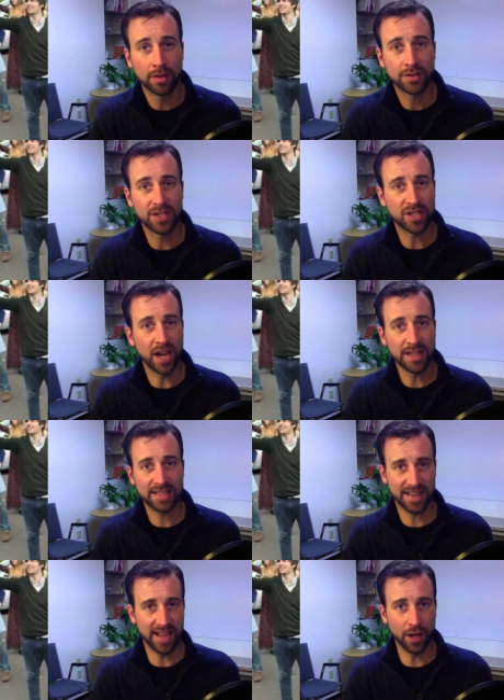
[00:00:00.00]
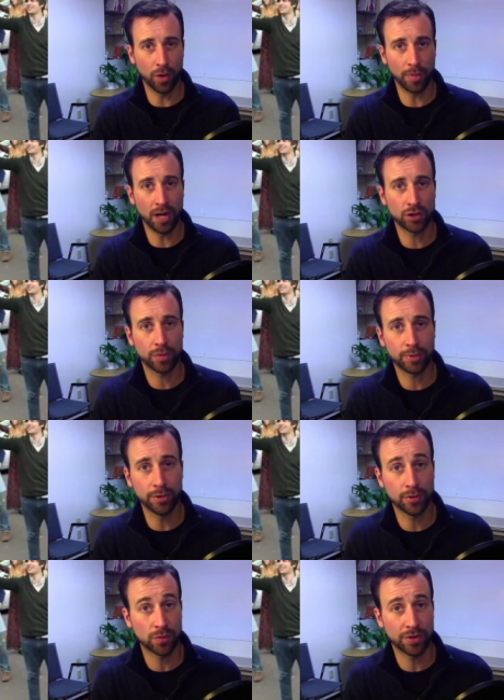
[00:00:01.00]
designed to help
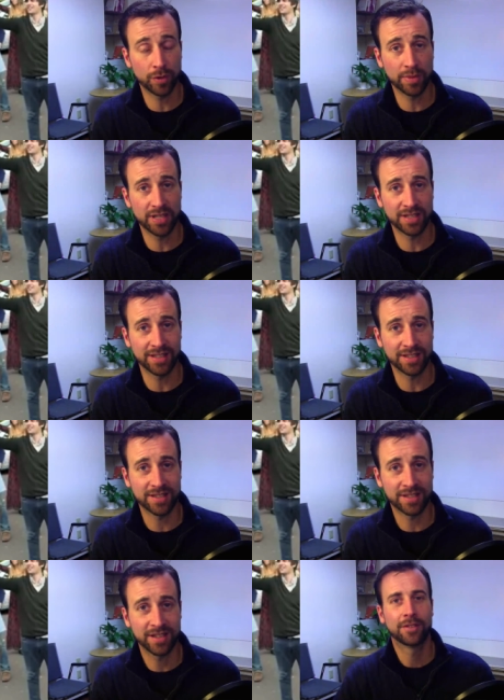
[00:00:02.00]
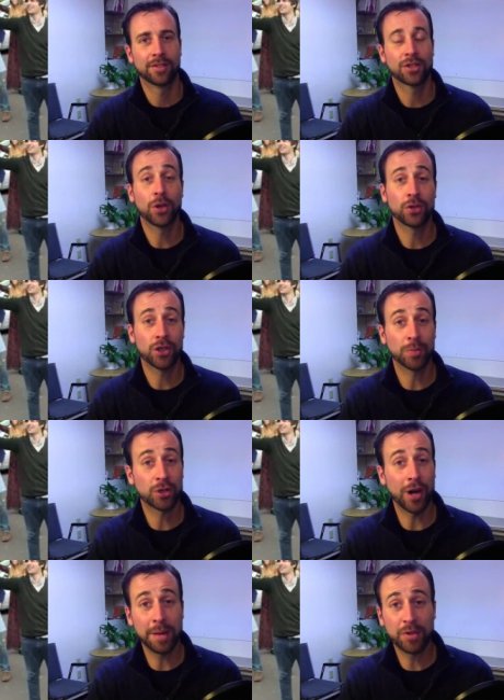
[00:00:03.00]
entrepreneurs with their business. So,
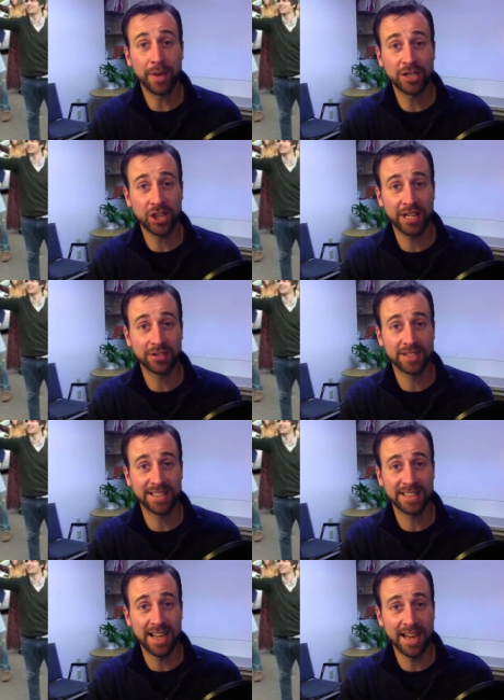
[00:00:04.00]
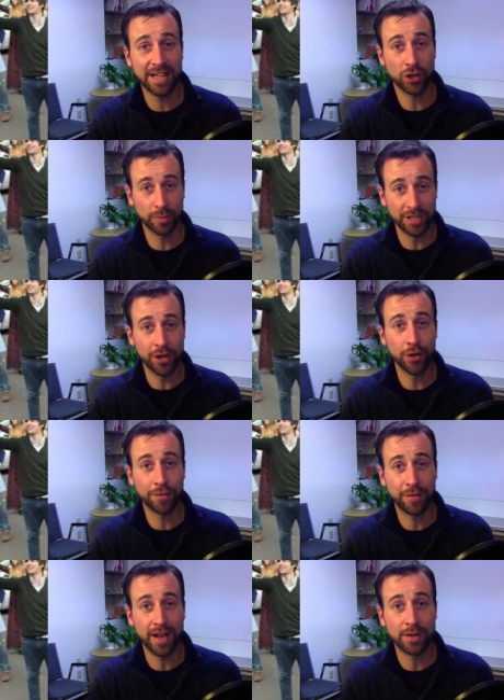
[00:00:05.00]
subscribe to my channel today, and you'll be
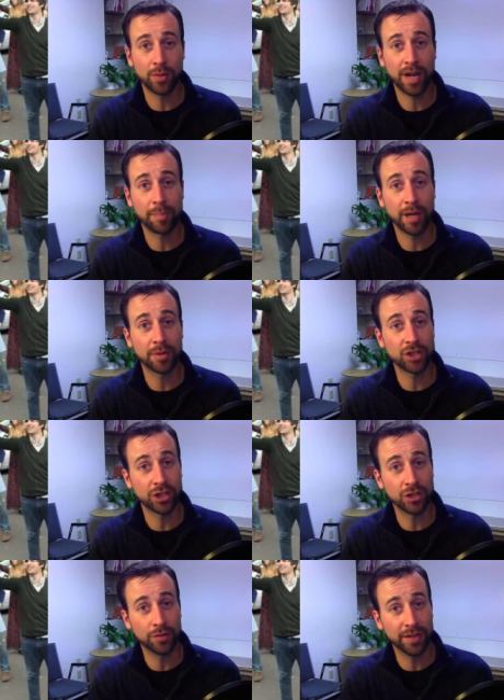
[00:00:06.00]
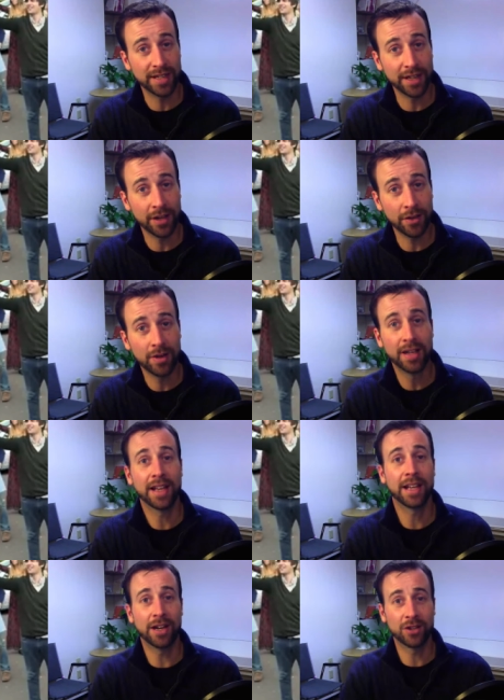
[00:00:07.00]
notified when I publish a new video.
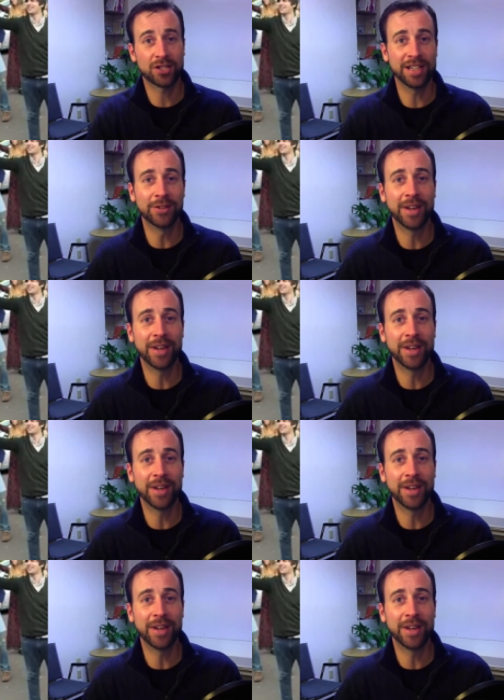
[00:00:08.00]
And I'll see you